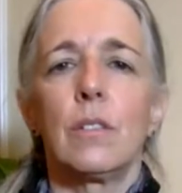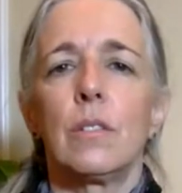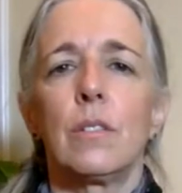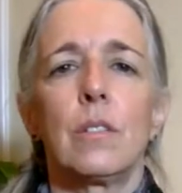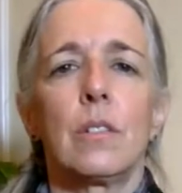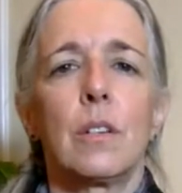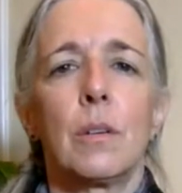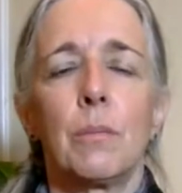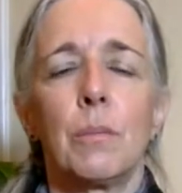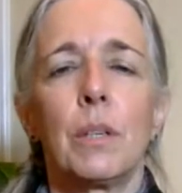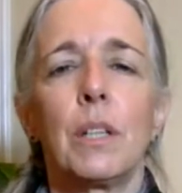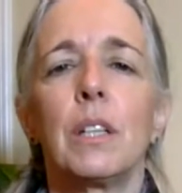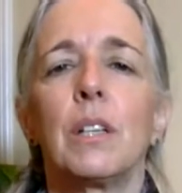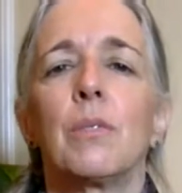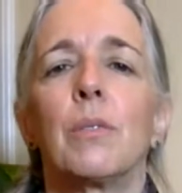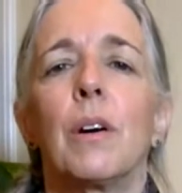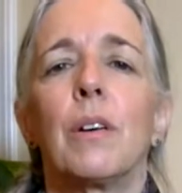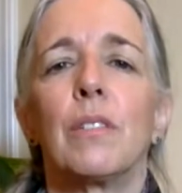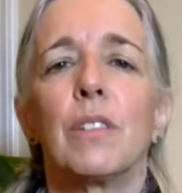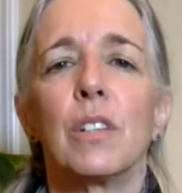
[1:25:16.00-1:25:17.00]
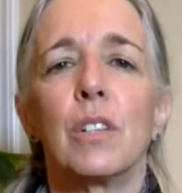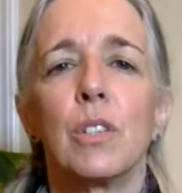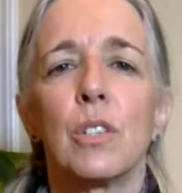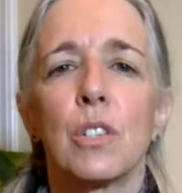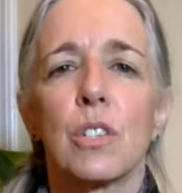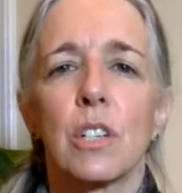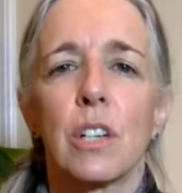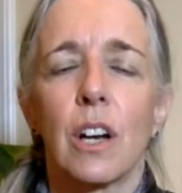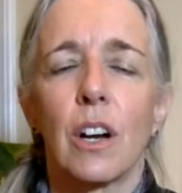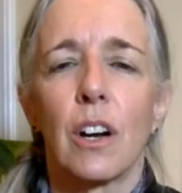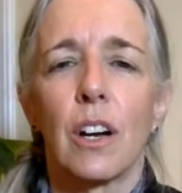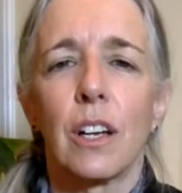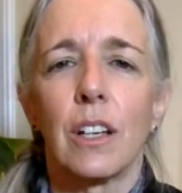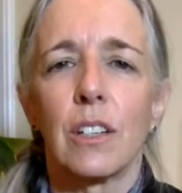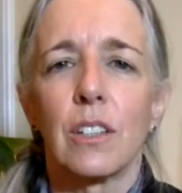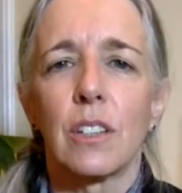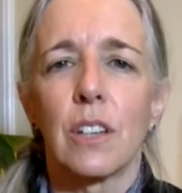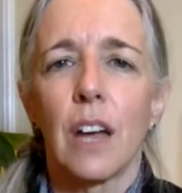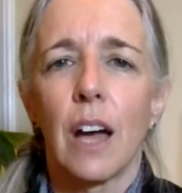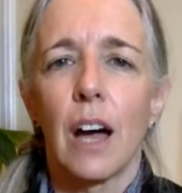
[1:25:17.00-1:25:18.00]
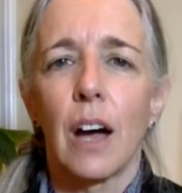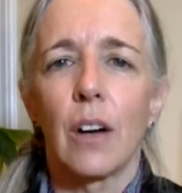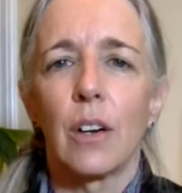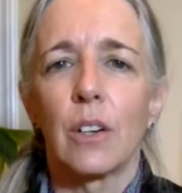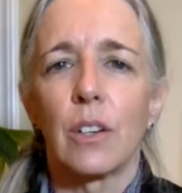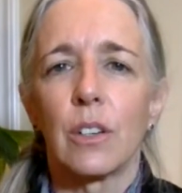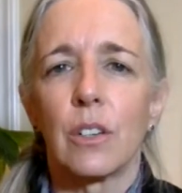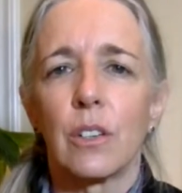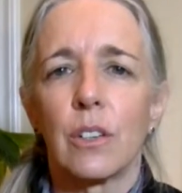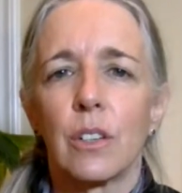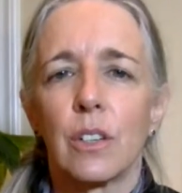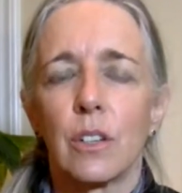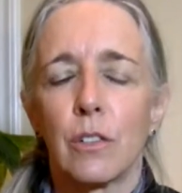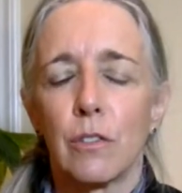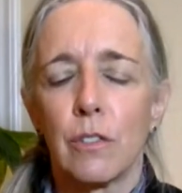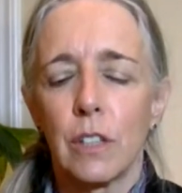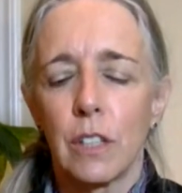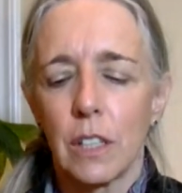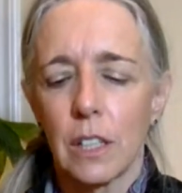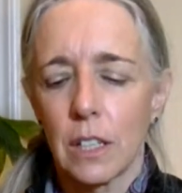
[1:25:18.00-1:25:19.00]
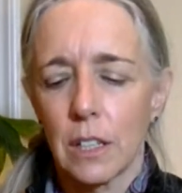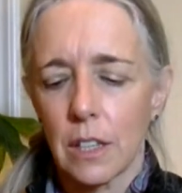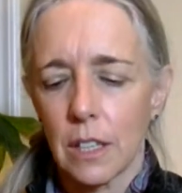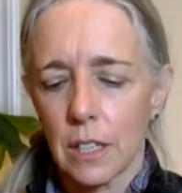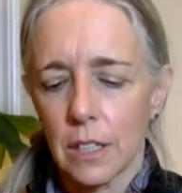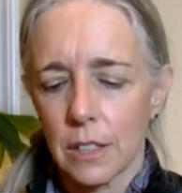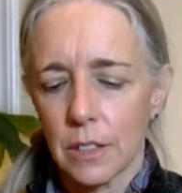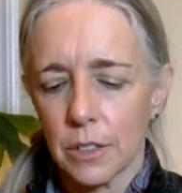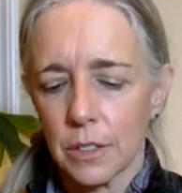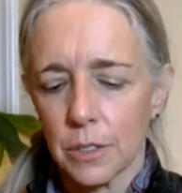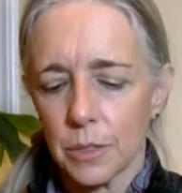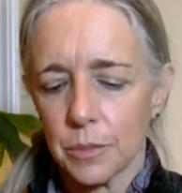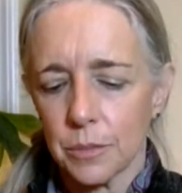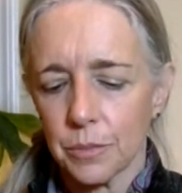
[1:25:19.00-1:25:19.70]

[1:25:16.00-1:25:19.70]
completely revolutionary to how you're feeling things.